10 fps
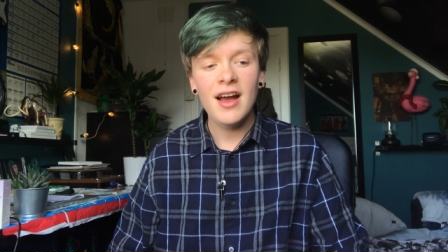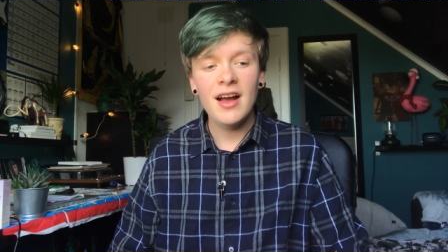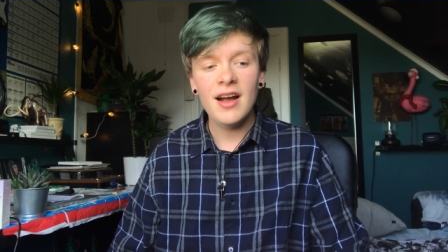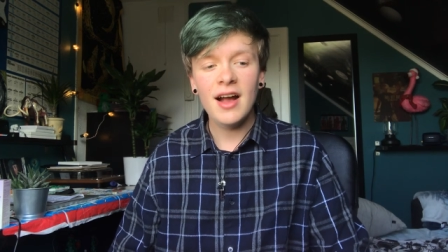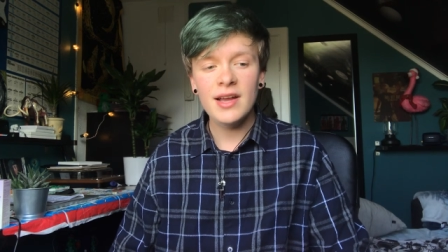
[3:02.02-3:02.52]

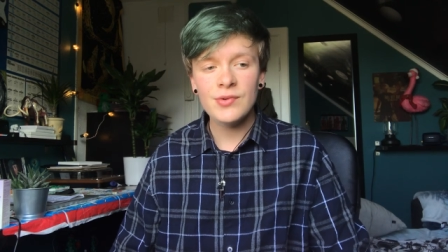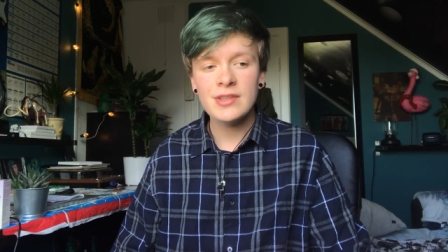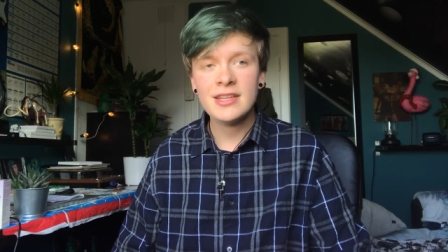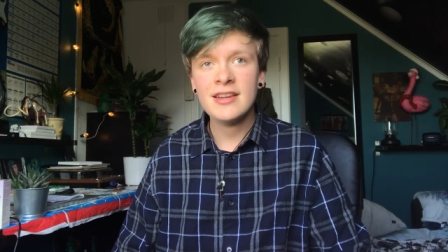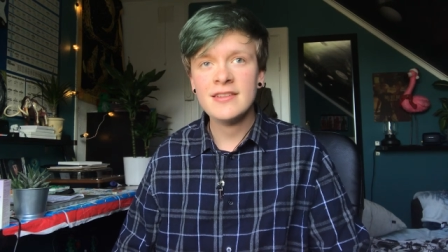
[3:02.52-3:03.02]
I
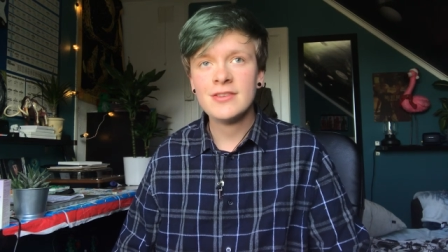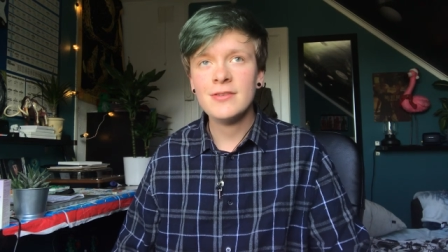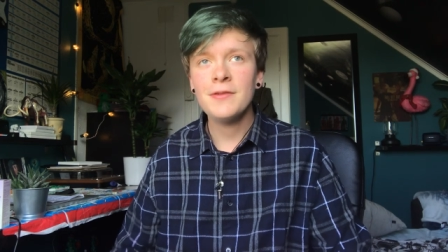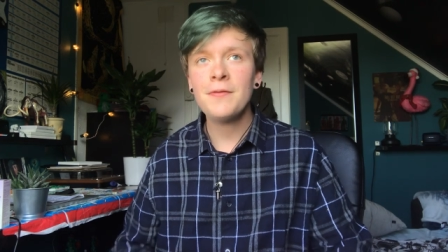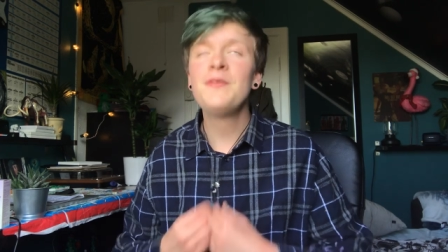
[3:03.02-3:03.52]
really need
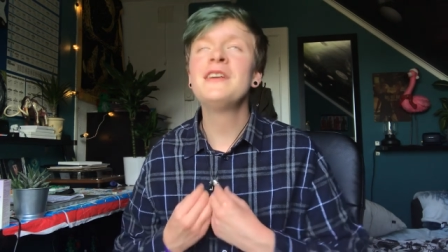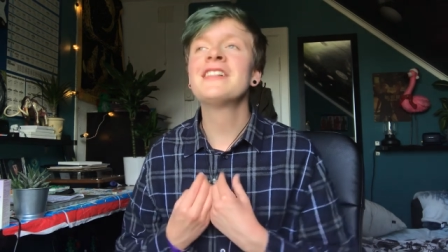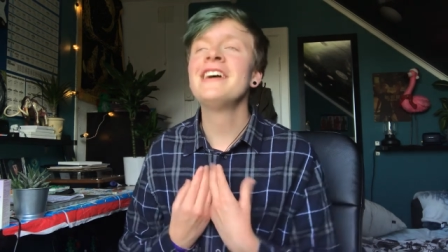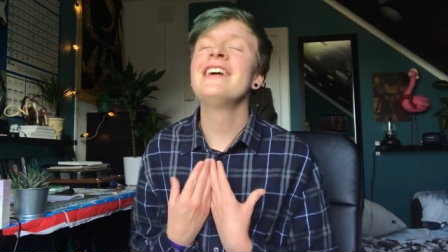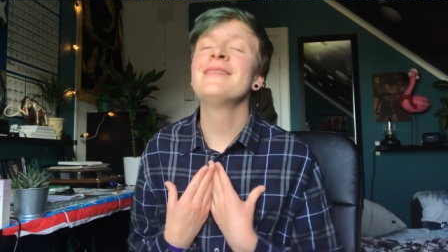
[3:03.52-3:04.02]
to
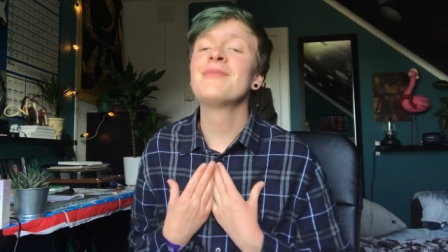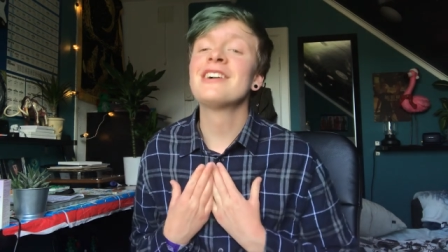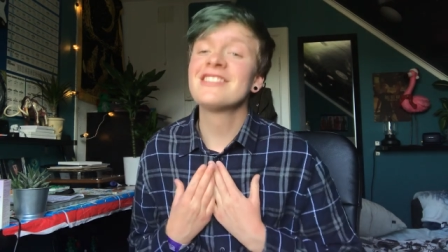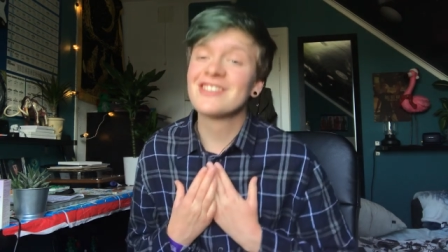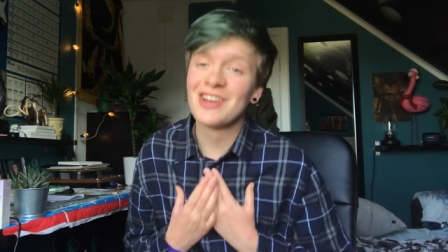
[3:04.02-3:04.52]
feel it in
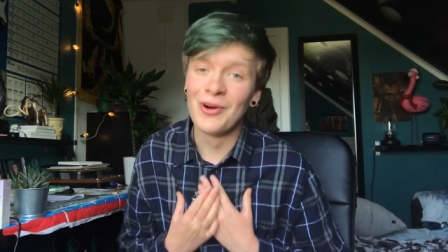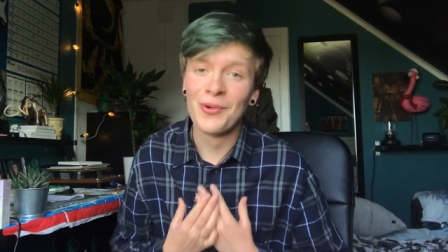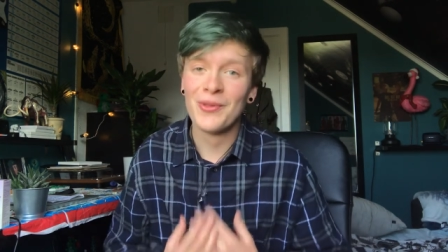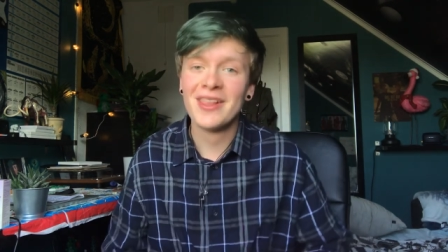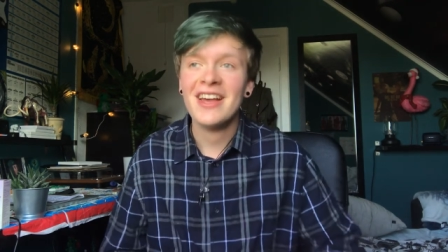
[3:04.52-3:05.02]
my
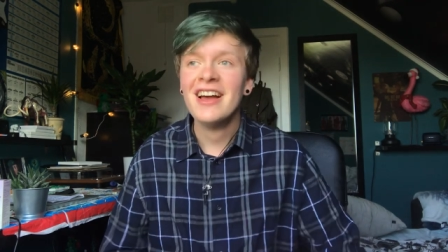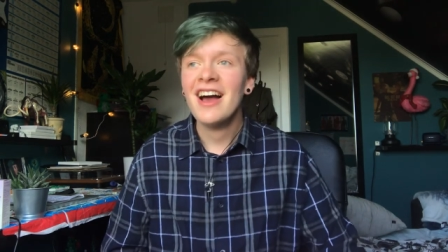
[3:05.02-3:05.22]
soul.